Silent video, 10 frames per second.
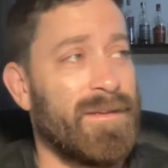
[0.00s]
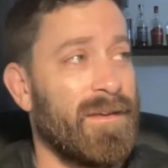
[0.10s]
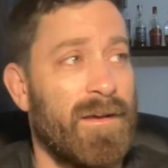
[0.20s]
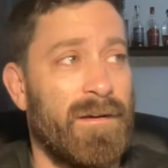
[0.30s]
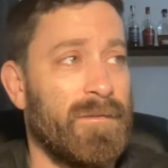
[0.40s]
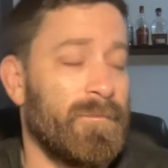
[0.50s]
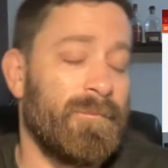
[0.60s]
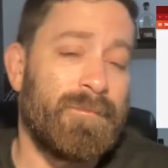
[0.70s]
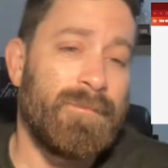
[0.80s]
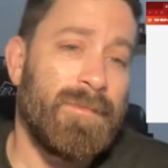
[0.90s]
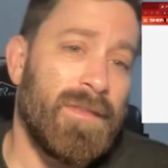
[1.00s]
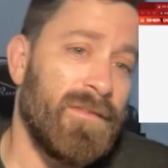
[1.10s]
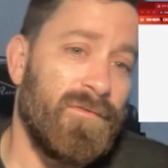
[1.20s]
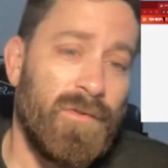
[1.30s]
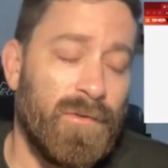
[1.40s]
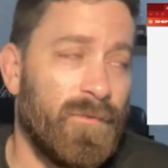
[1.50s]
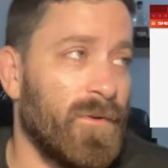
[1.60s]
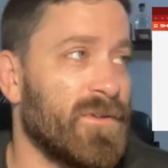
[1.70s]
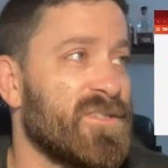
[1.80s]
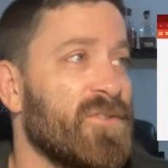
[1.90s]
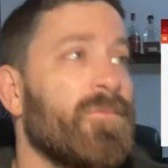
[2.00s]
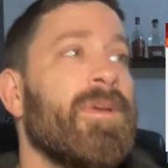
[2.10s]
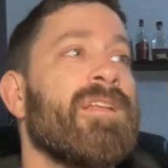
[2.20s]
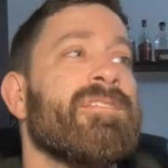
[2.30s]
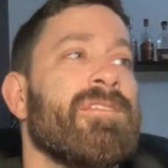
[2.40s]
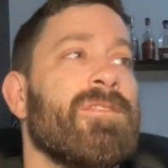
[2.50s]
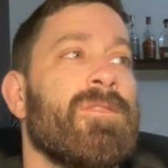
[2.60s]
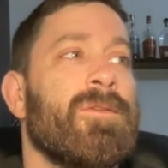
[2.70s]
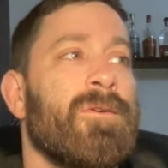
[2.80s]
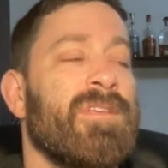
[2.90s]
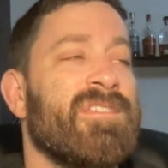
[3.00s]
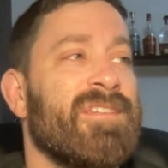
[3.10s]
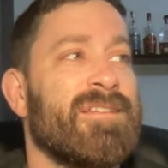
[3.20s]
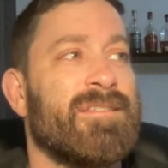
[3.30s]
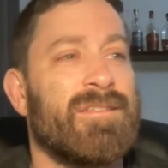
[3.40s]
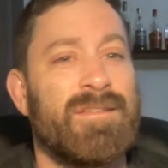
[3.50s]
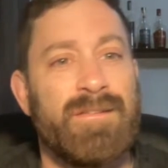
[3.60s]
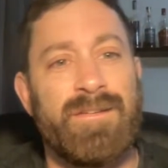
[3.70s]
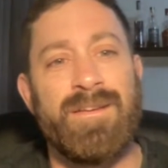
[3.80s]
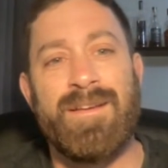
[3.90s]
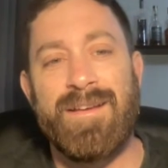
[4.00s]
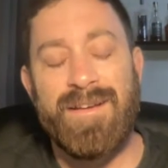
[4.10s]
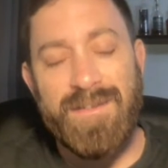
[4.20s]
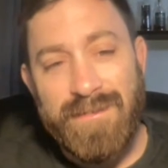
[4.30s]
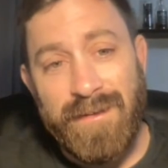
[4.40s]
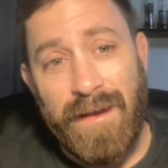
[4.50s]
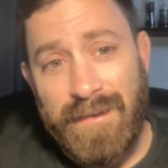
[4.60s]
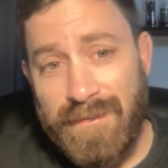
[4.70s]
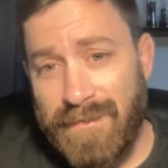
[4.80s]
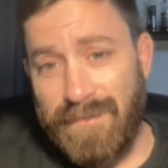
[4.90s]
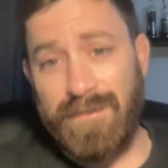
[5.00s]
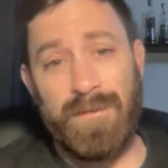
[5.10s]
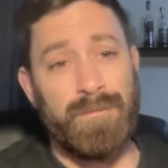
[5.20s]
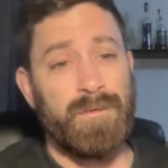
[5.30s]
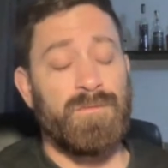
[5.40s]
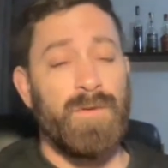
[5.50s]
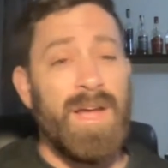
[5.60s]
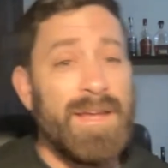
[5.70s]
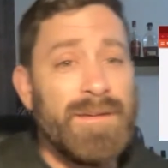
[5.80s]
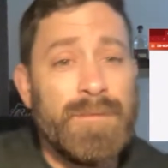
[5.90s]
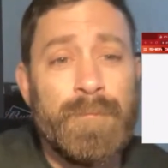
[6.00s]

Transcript: for the first 2 minutes and 36 seconds of this fight.